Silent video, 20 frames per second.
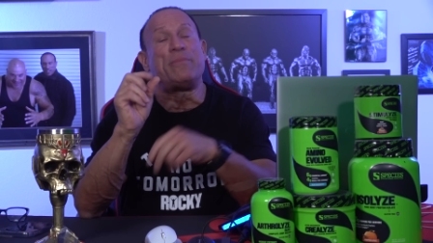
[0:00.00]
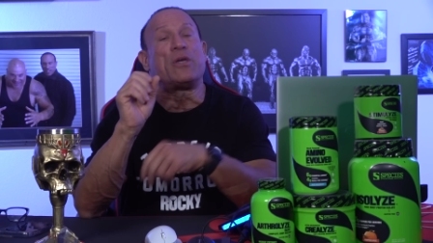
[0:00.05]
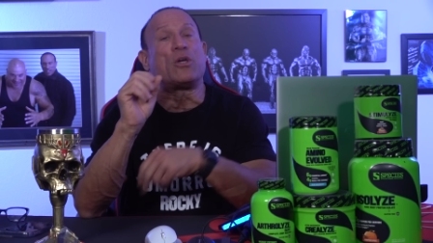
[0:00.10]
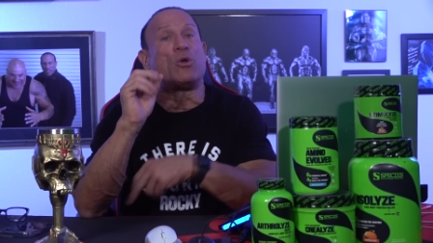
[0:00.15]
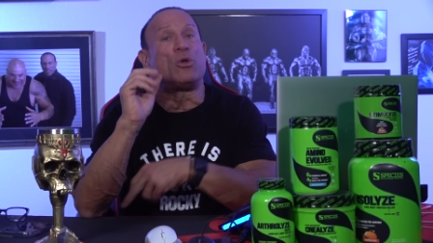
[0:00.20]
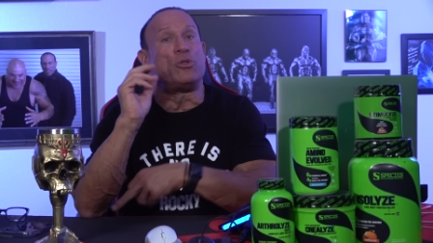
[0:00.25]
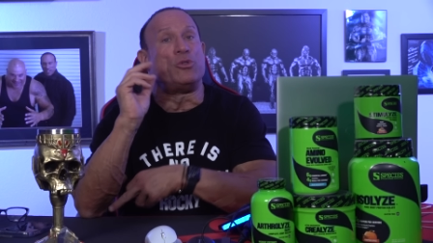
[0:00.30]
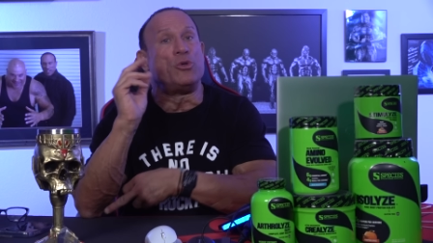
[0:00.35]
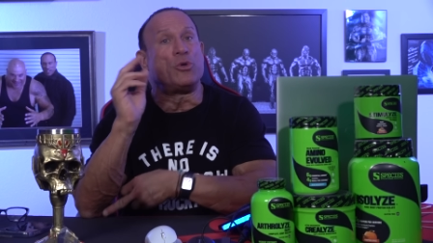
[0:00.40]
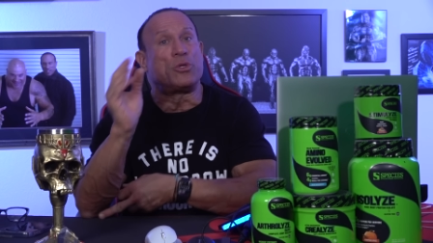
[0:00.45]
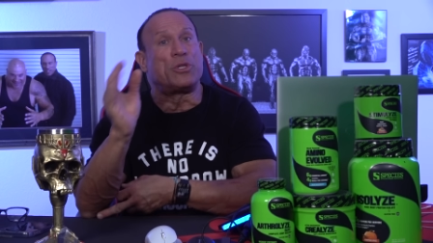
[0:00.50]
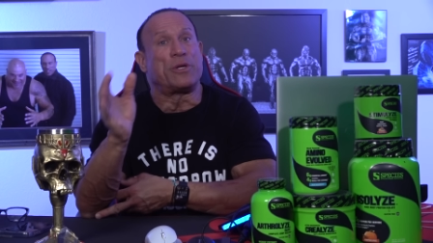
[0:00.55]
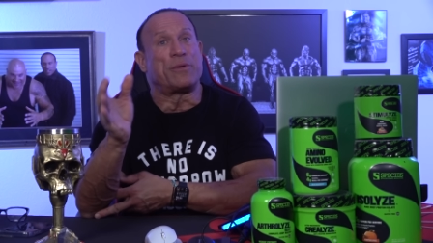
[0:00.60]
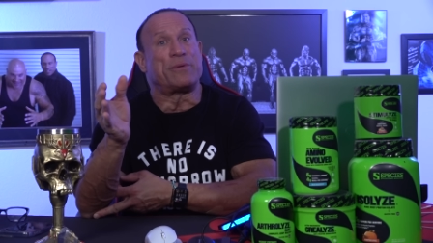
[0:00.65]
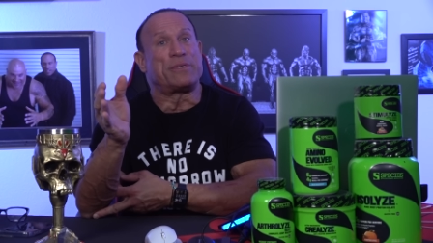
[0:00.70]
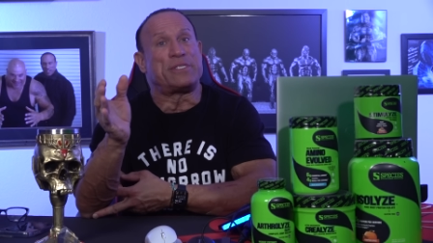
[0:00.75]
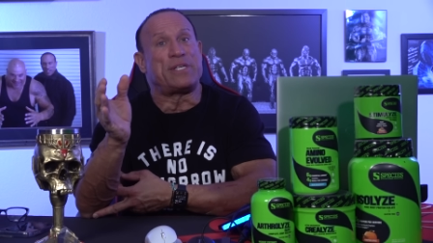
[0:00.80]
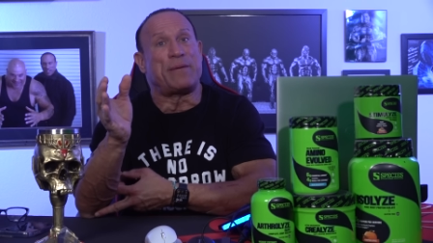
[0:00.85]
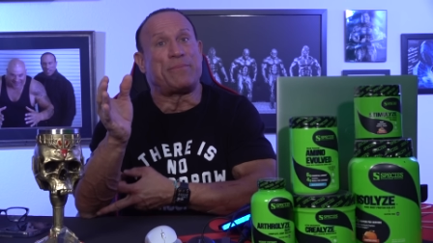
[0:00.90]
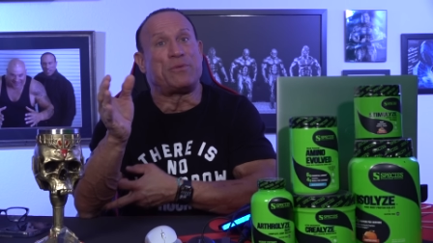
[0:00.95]
They're called nuclear
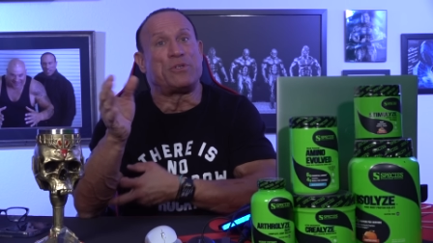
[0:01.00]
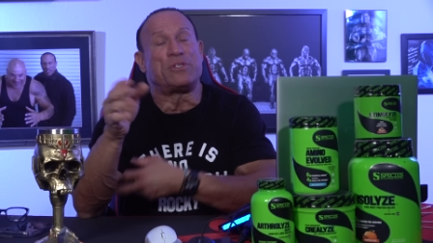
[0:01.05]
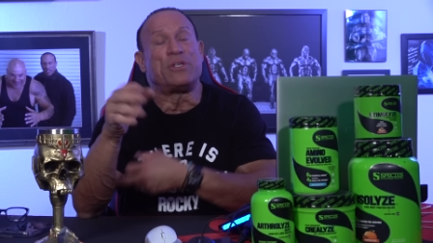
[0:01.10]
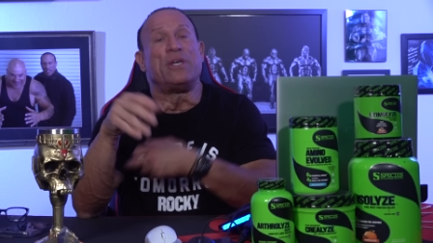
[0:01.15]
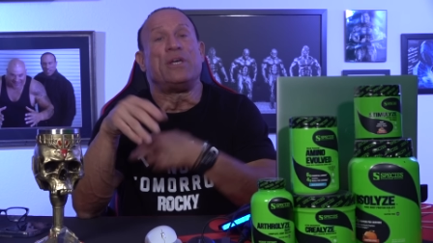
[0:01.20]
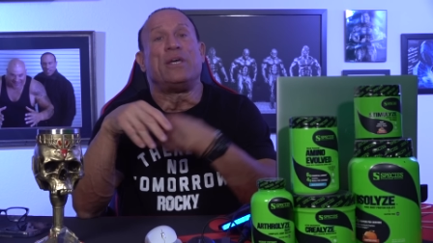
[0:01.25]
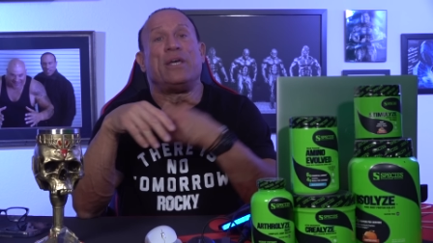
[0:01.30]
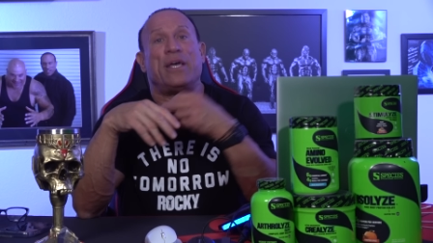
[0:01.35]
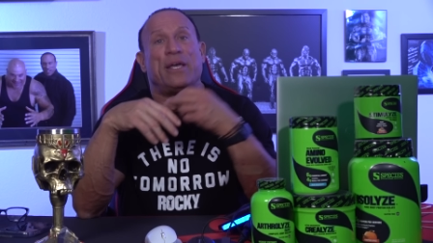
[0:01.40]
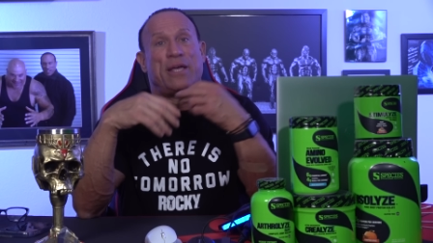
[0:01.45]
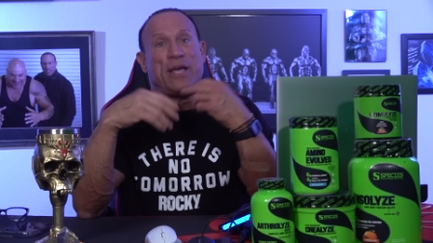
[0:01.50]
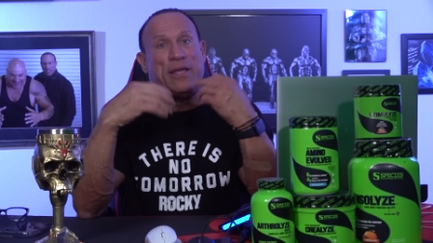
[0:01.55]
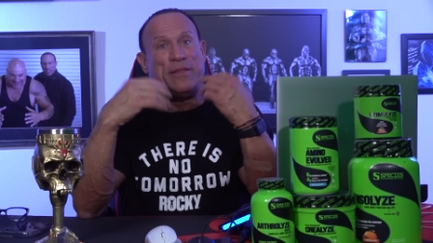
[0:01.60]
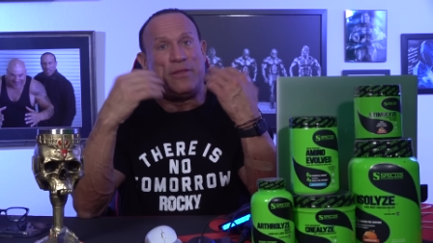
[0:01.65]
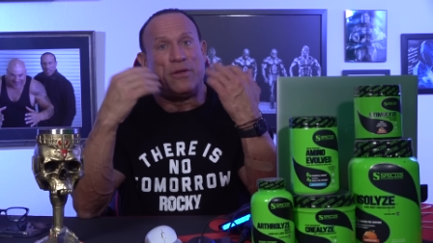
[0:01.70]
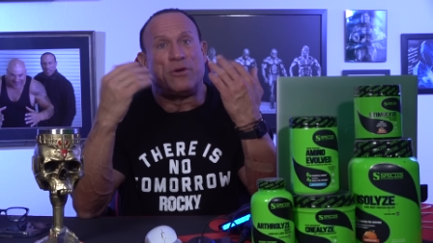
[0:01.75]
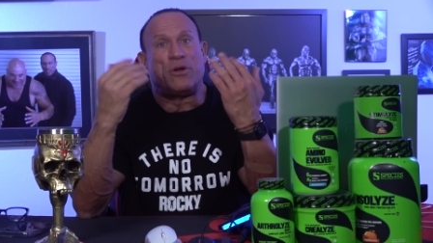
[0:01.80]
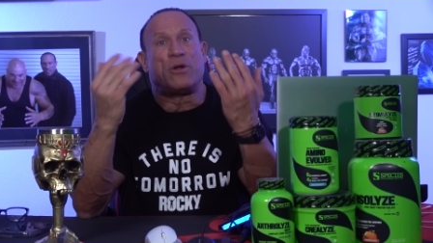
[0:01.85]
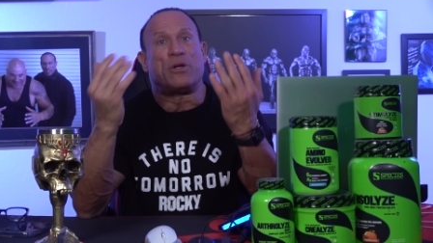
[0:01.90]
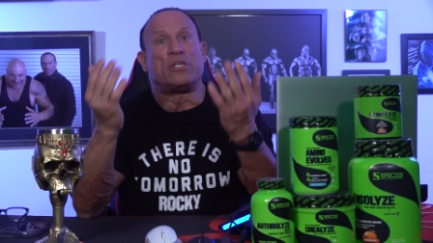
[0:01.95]
receptors, and
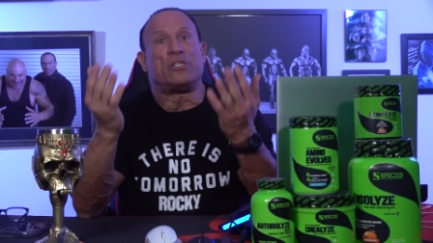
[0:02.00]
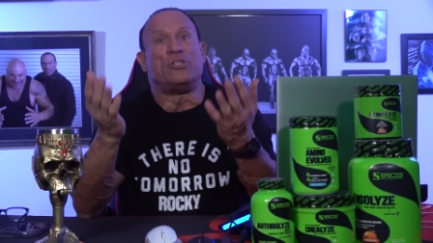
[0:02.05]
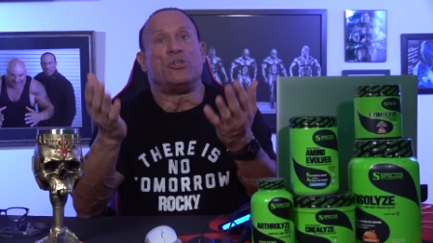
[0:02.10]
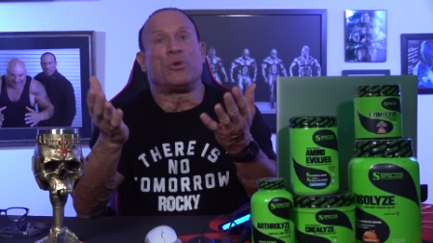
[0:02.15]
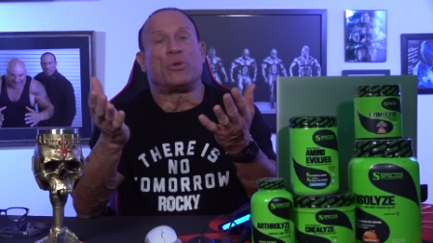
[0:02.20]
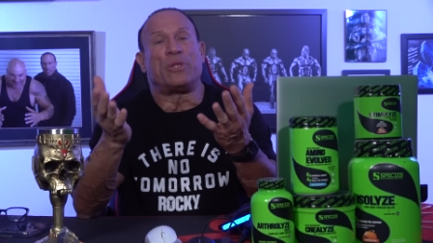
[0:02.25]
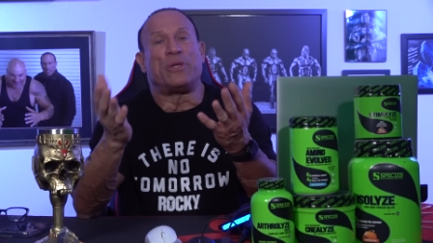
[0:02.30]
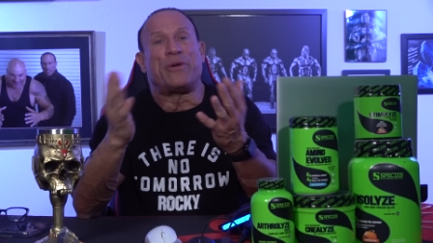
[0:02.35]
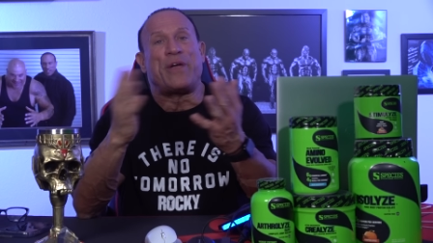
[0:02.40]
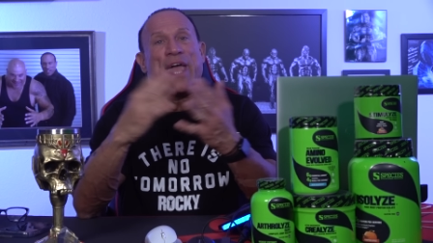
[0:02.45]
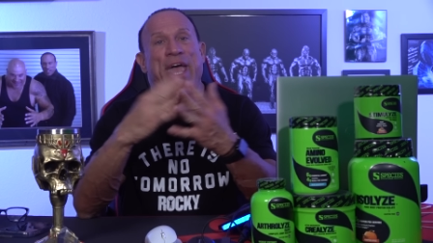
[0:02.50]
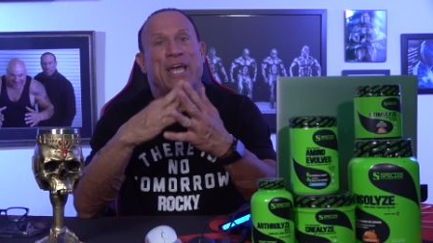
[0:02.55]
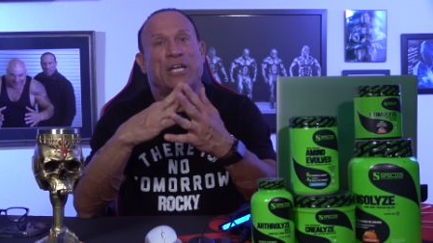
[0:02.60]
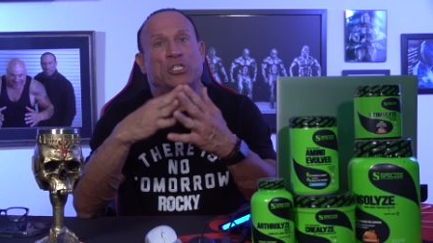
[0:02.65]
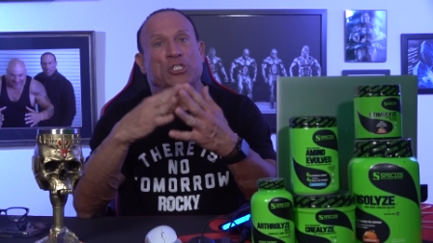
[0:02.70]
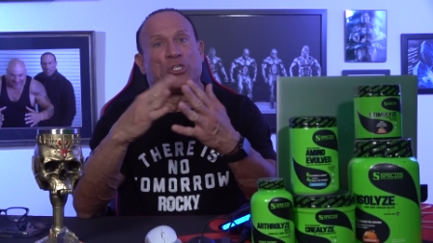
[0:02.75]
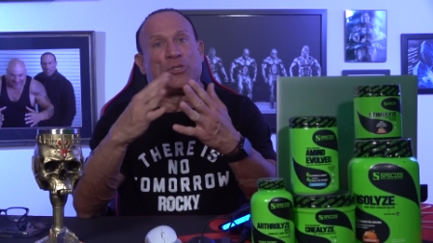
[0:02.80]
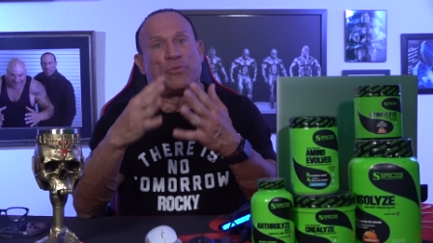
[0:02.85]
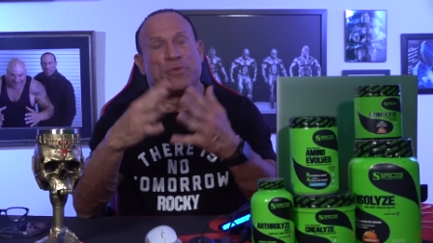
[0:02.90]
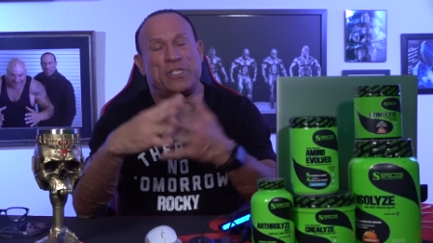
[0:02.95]
they're known as nuclear
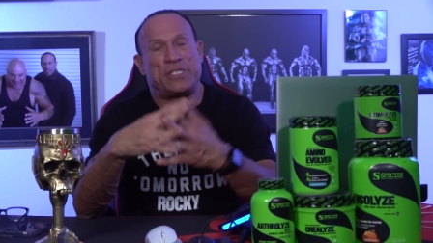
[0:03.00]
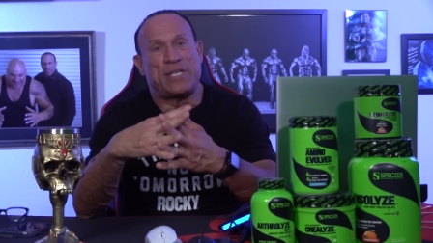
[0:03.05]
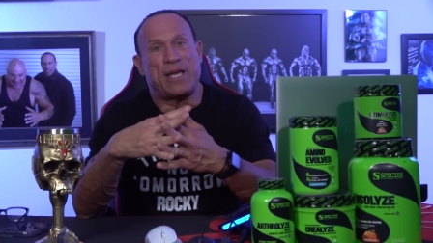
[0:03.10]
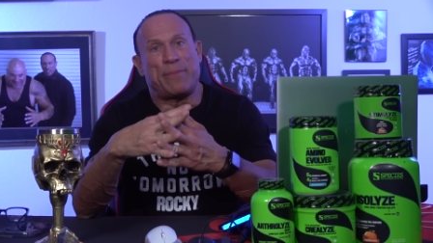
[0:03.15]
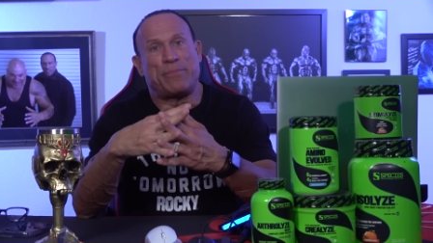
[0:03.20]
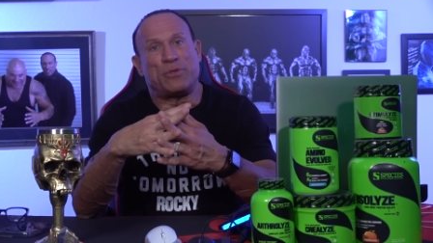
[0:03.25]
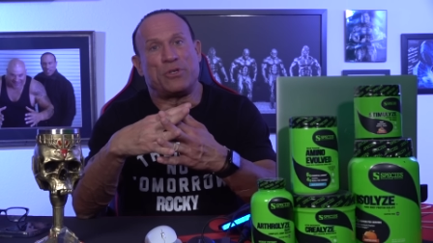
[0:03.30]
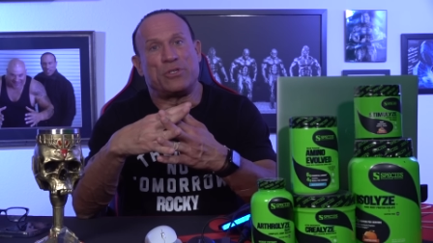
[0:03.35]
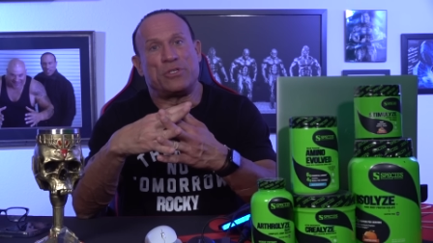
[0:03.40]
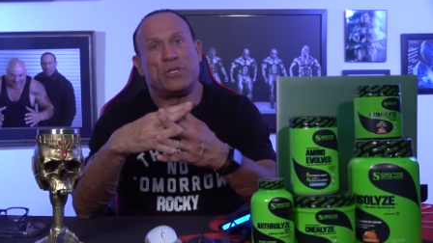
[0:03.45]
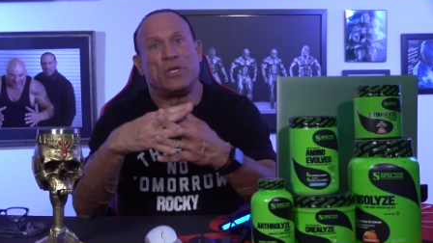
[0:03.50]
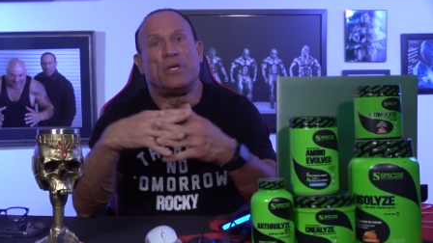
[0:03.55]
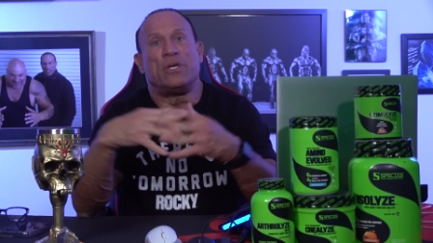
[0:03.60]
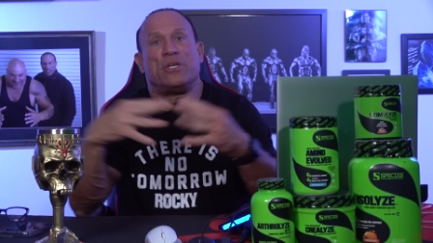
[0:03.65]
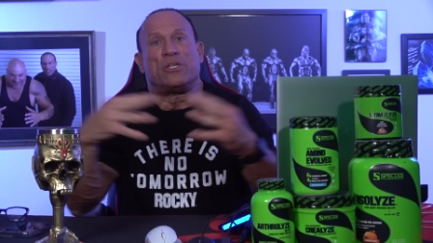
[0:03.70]
androgen receptors.